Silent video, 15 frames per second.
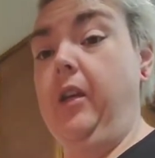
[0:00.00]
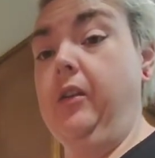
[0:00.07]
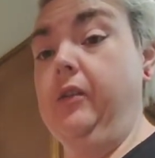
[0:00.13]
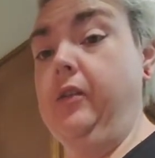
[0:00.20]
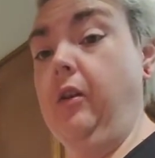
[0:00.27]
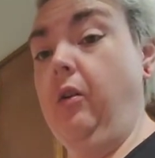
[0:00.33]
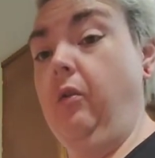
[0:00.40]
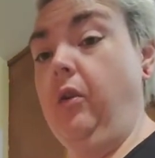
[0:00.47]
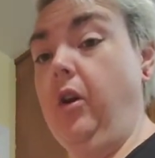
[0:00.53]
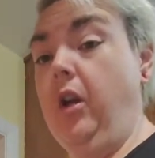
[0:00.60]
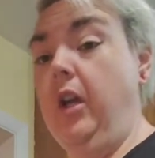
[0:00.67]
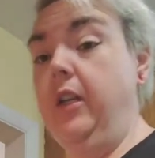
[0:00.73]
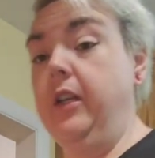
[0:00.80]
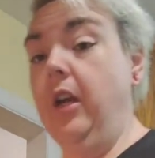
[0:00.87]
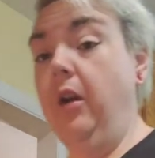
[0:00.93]
So
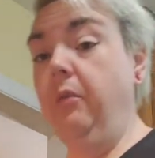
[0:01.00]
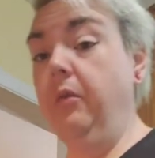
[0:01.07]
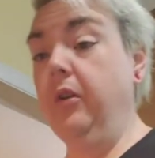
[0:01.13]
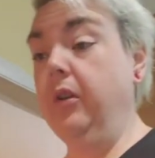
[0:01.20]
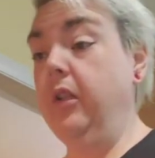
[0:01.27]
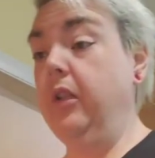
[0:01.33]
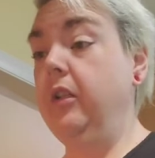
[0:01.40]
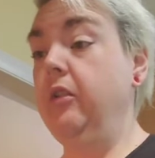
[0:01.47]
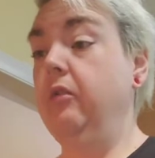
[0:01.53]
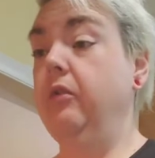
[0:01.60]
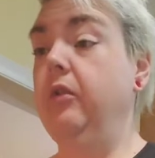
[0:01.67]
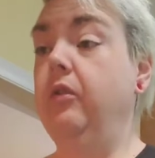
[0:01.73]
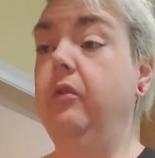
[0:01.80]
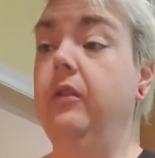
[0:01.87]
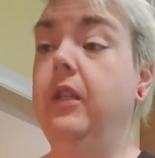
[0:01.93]
now we're going to do
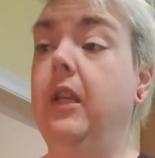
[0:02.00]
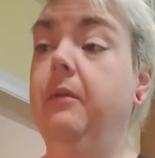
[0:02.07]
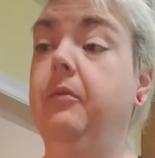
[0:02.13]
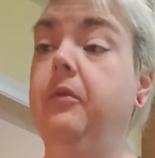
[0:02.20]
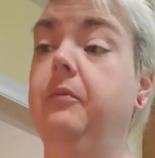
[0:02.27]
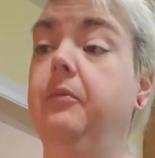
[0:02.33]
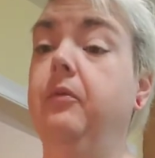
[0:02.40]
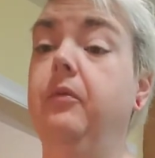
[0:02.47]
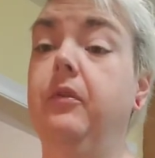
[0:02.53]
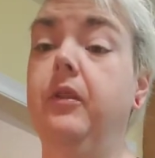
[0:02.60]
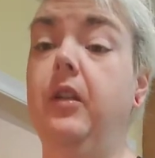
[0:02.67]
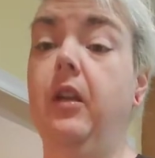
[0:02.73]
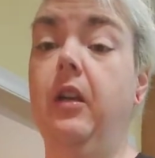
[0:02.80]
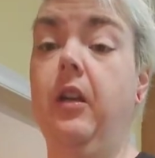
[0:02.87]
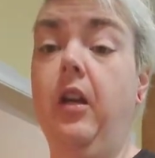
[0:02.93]
2 tablespoons
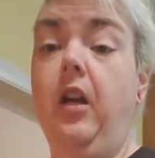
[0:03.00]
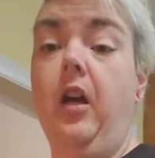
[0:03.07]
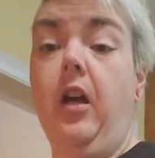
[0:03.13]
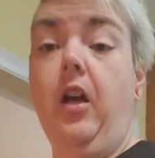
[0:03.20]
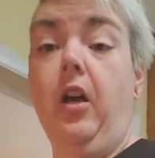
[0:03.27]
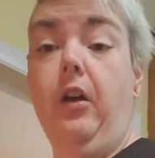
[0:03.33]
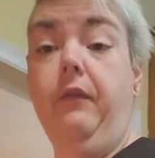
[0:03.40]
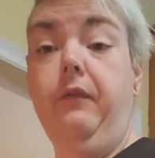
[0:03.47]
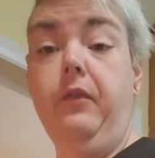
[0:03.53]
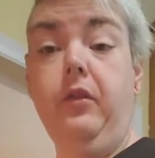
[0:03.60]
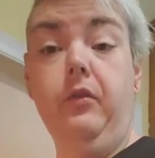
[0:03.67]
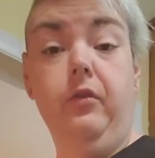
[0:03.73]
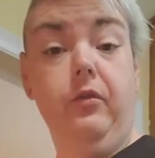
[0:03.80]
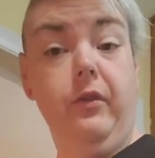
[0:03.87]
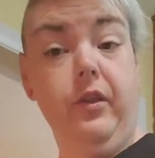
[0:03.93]
of
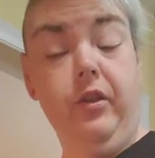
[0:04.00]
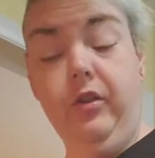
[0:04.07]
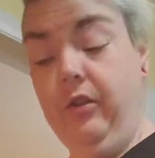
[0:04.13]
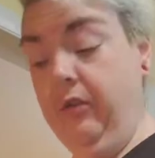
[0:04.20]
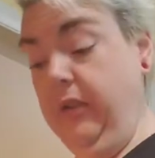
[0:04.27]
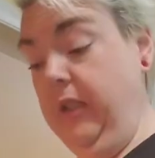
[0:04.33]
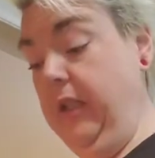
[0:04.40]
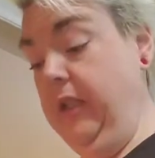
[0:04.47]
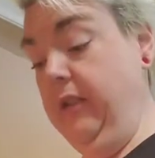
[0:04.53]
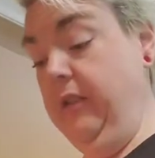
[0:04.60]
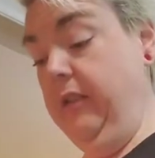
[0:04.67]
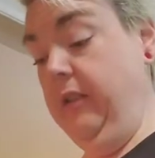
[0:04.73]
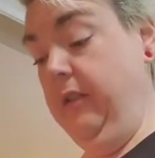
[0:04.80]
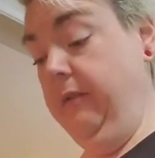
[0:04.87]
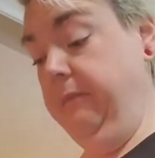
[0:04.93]
nutritional
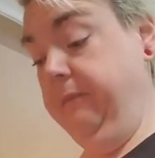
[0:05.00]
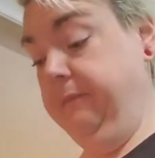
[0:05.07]
yeast.